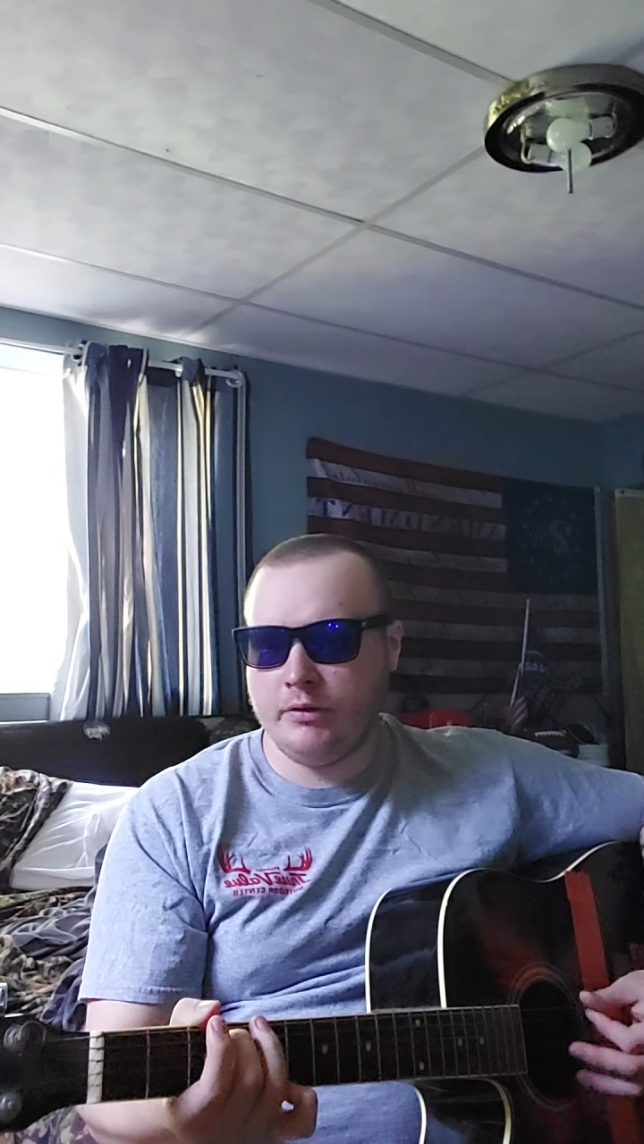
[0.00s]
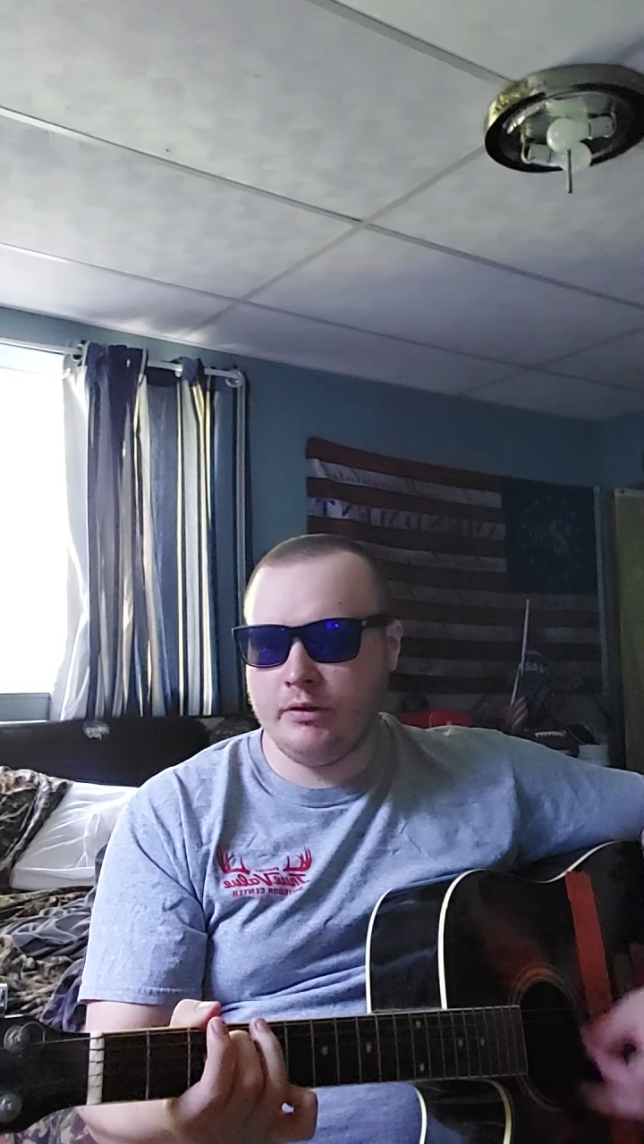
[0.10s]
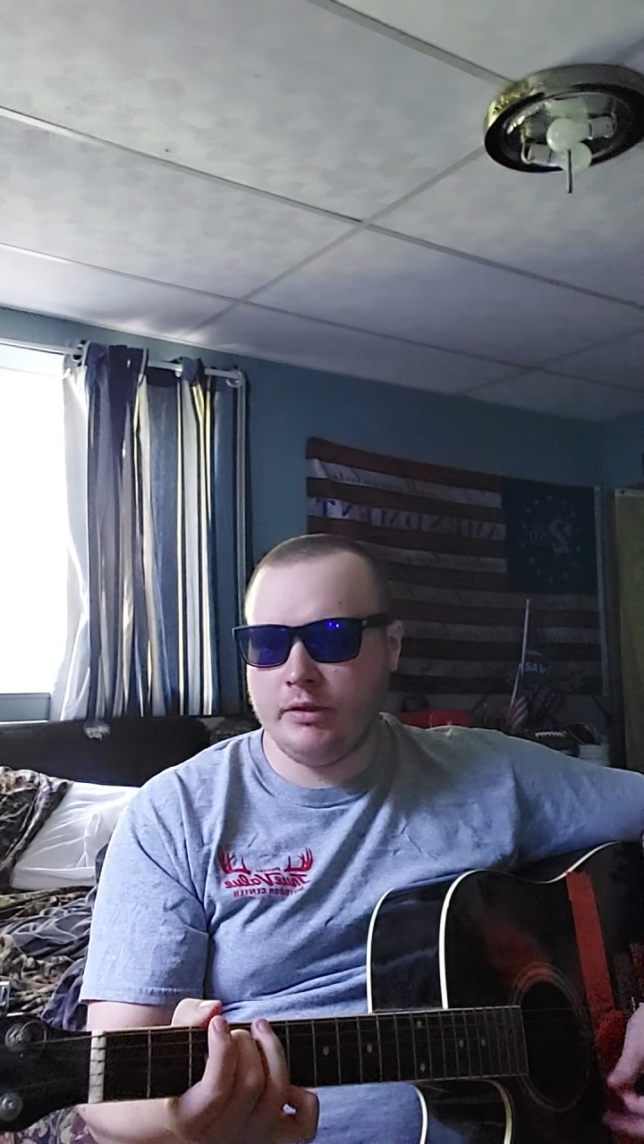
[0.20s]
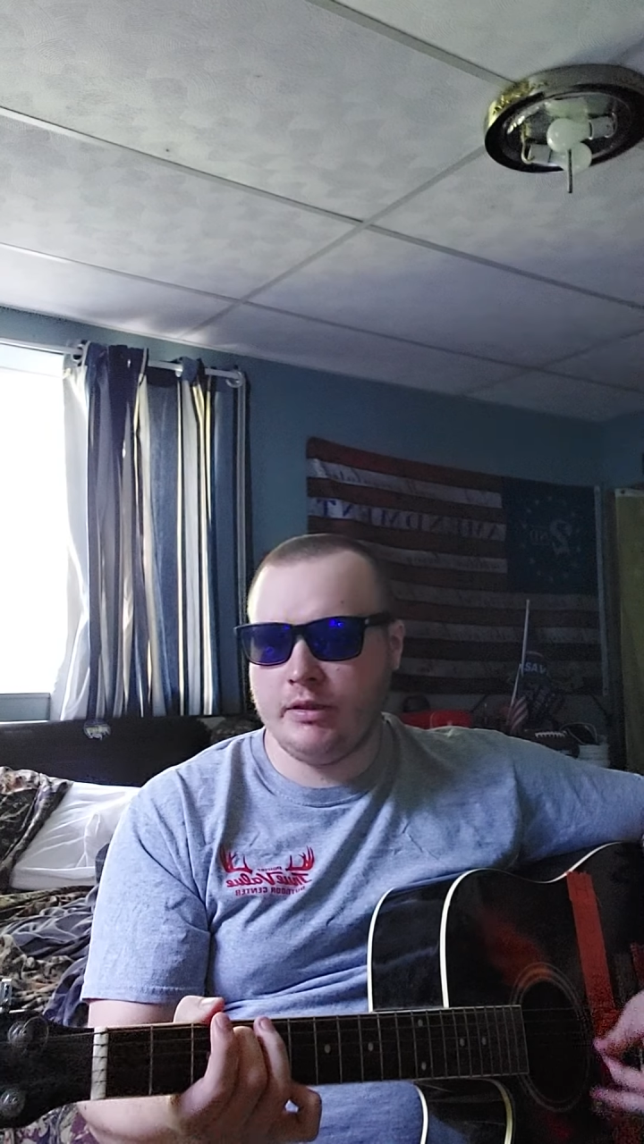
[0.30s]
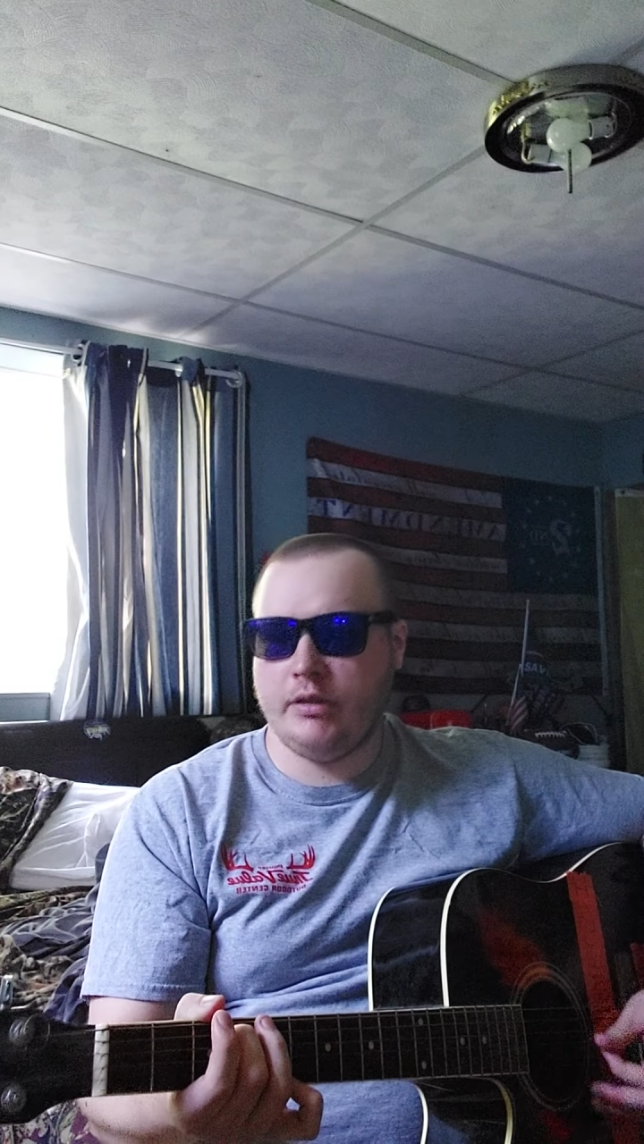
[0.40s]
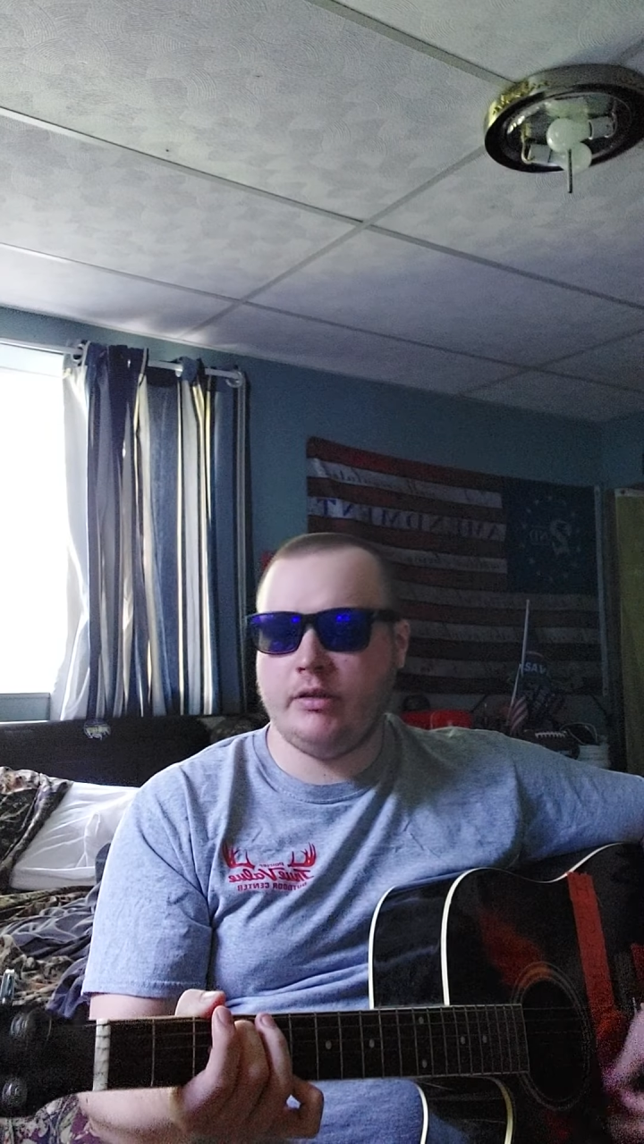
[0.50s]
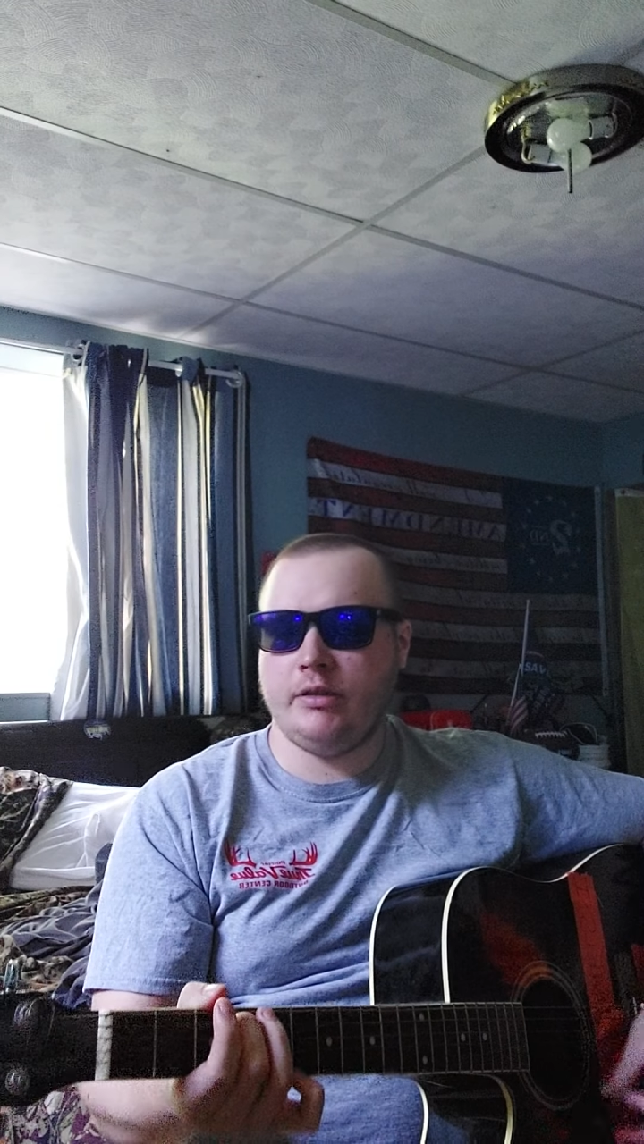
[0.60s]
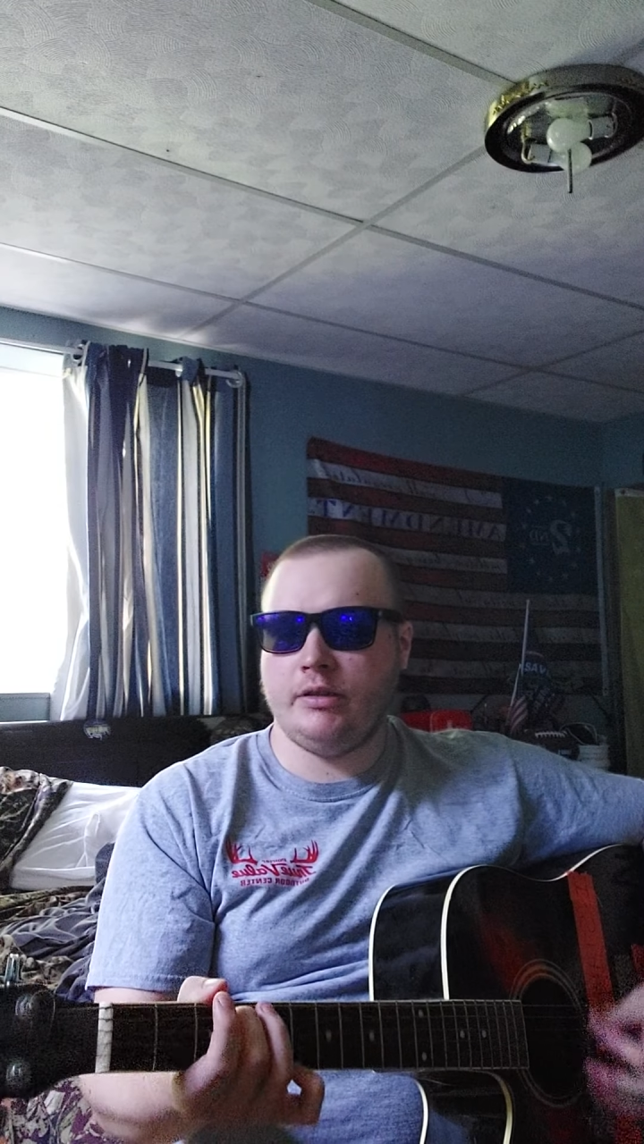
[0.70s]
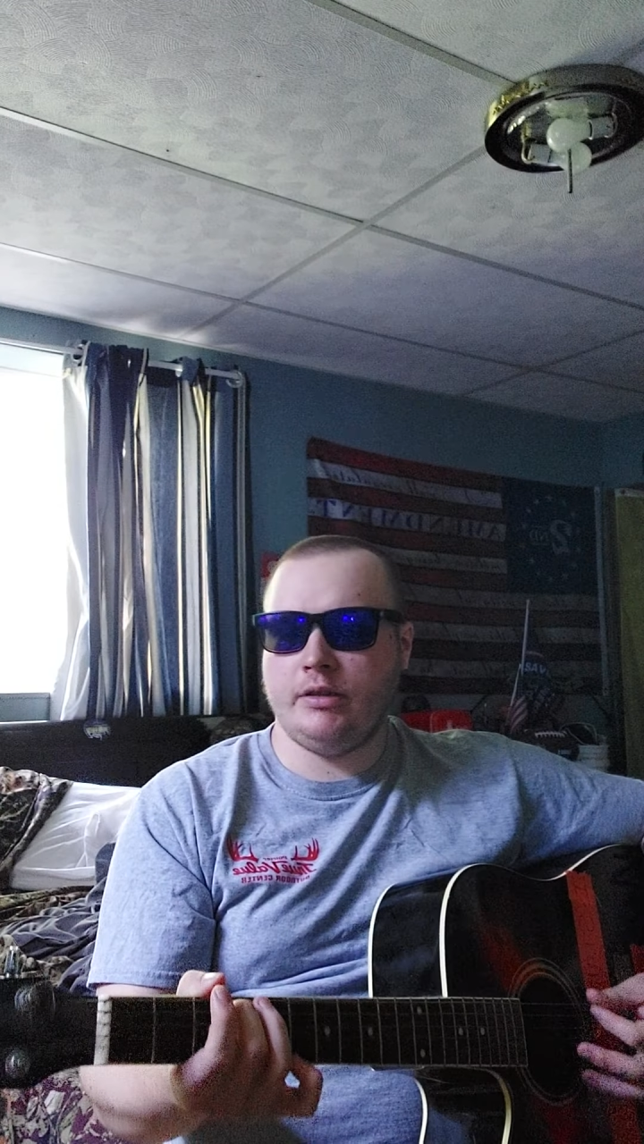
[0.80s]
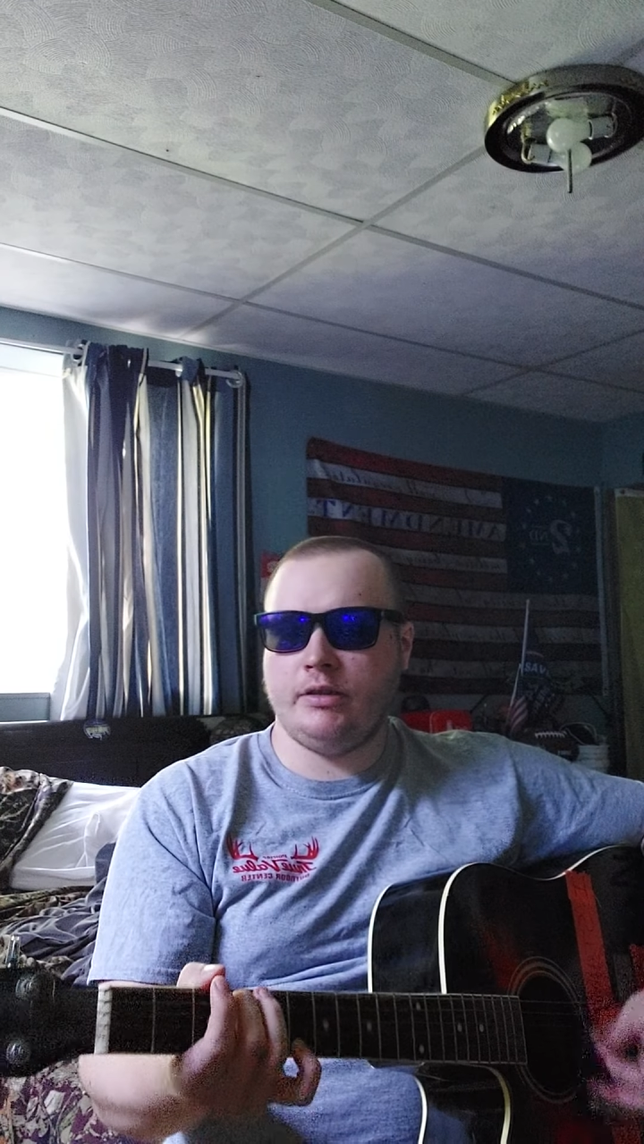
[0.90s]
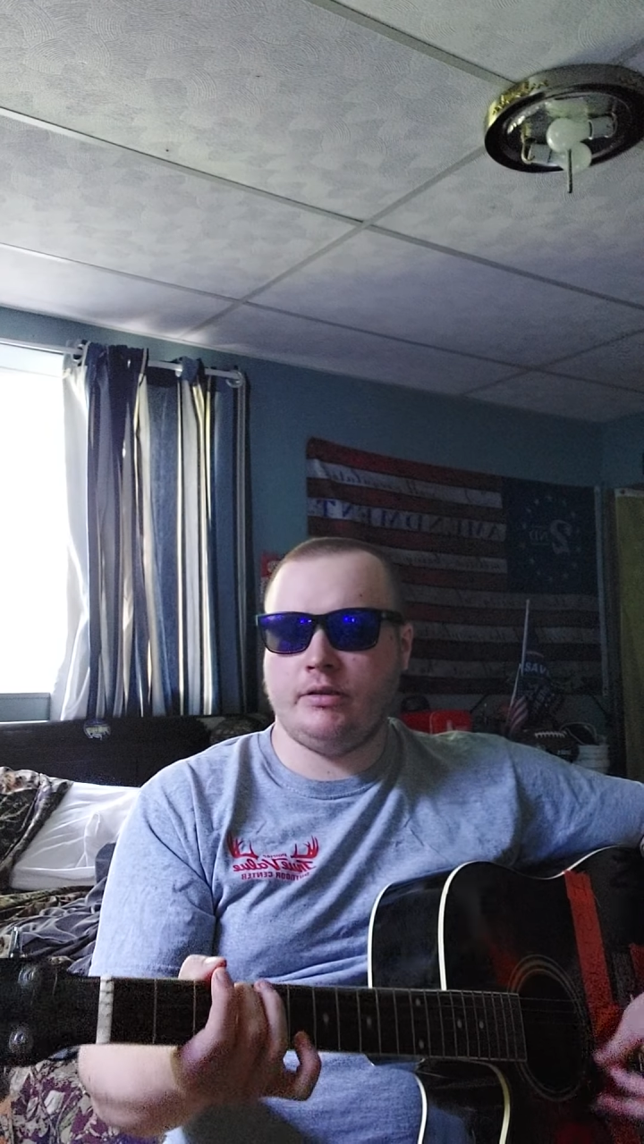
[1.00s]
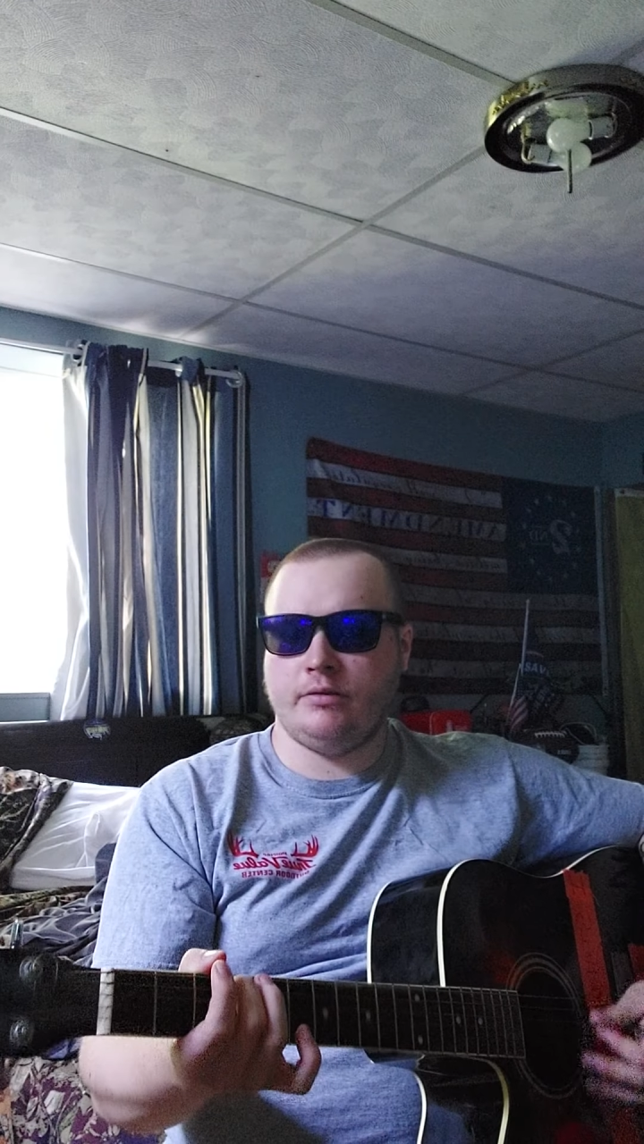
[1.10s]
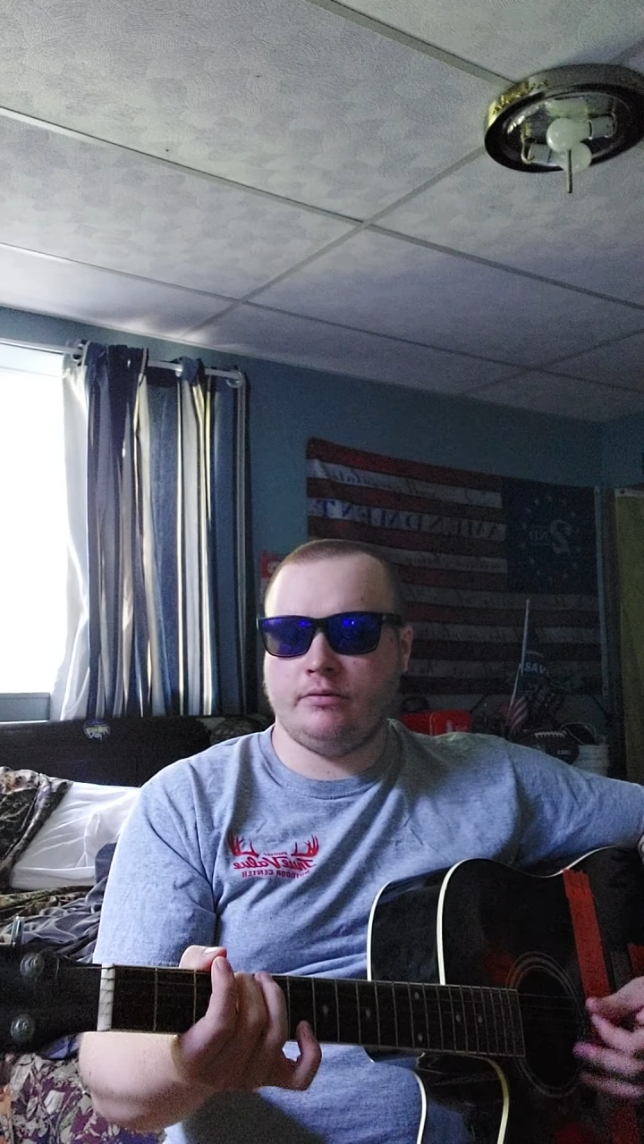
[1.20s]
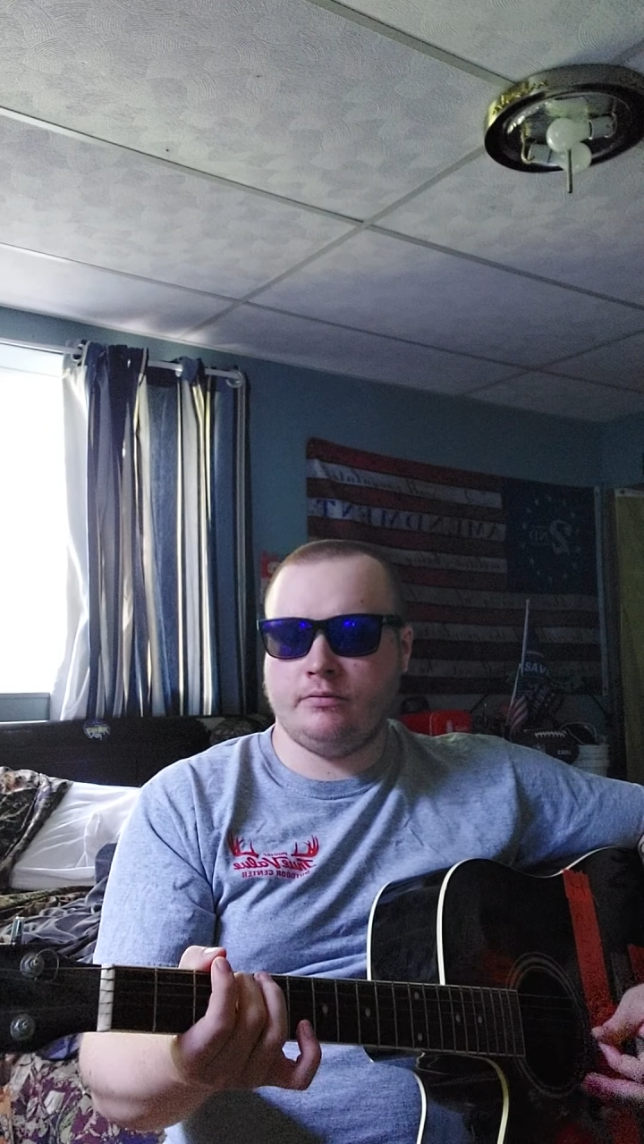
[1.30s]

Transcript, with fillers: Laden.